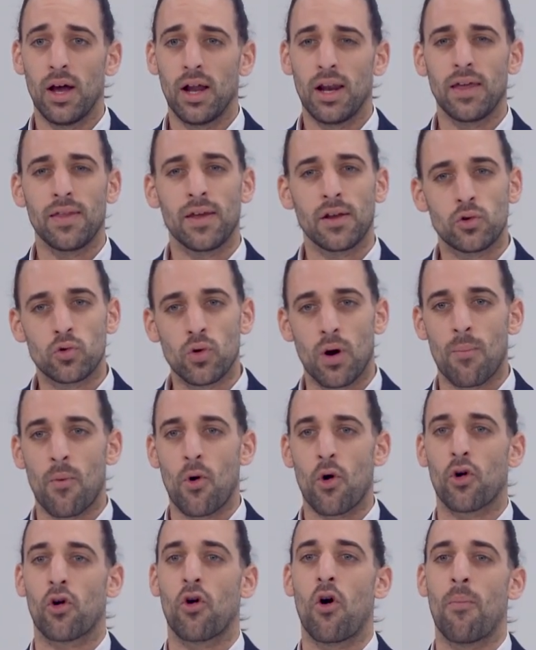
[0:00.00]
leading to a
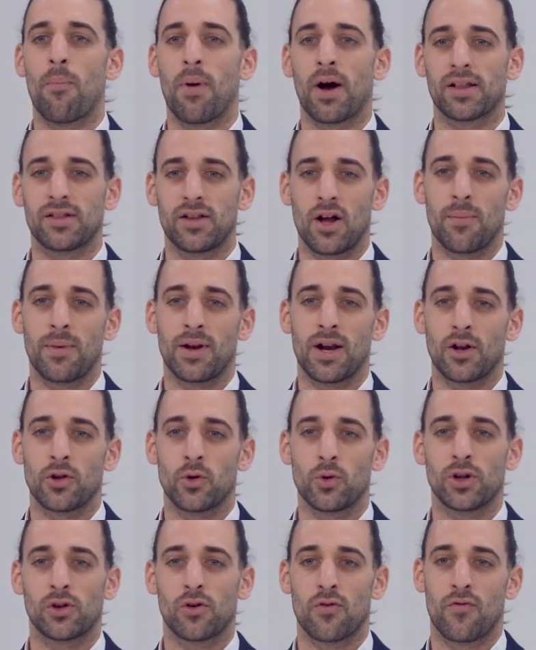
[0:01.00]
more compact terminal
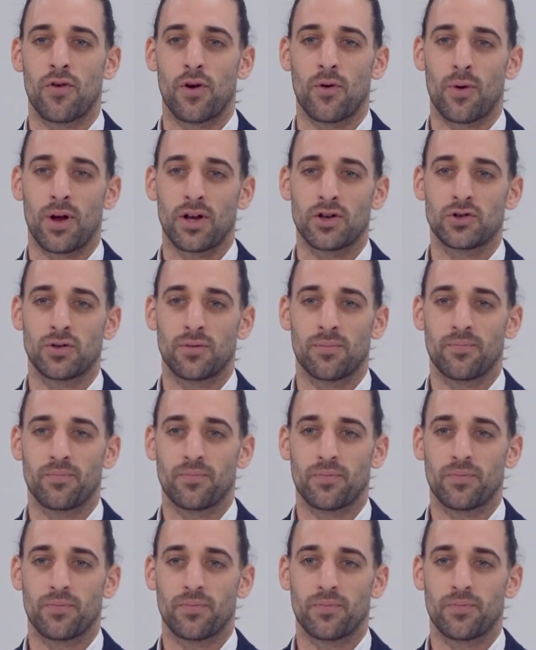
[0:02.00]
unit configuration.